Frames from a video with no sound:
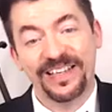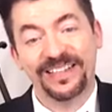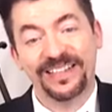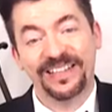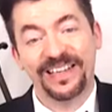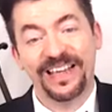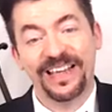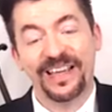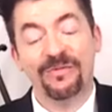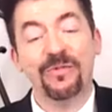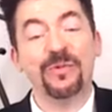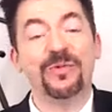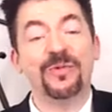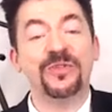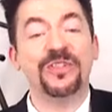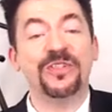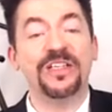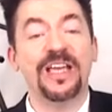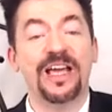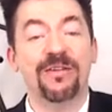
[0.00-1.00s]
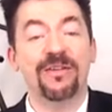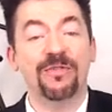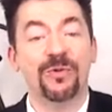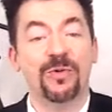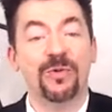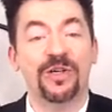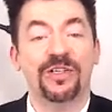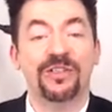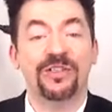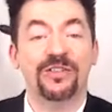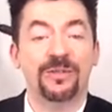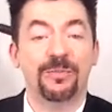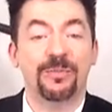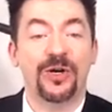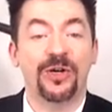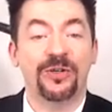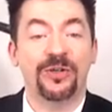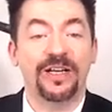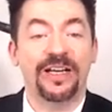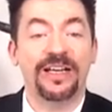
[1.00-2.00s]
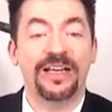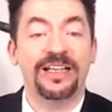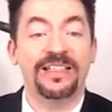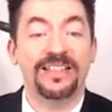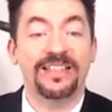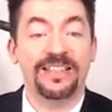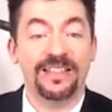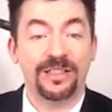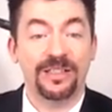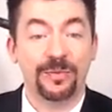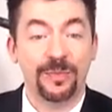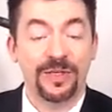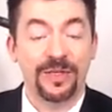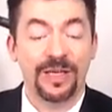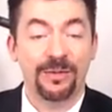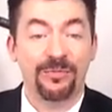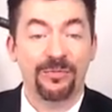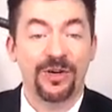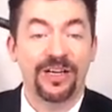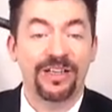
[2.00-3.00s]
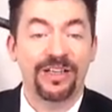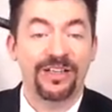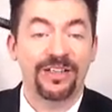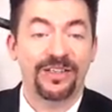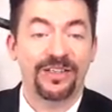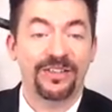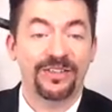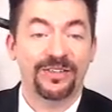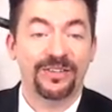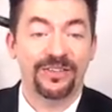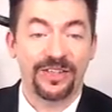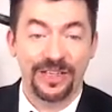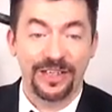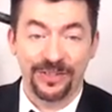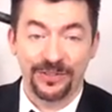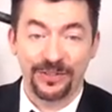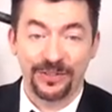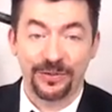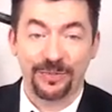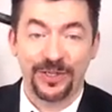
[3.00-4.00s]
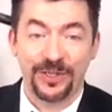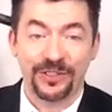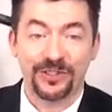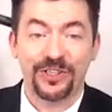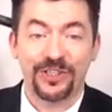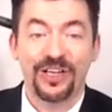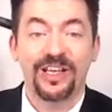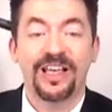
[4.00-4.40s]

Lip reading: And we will see everyone tomorrow night, 6 p.m. right here. Thank you so much.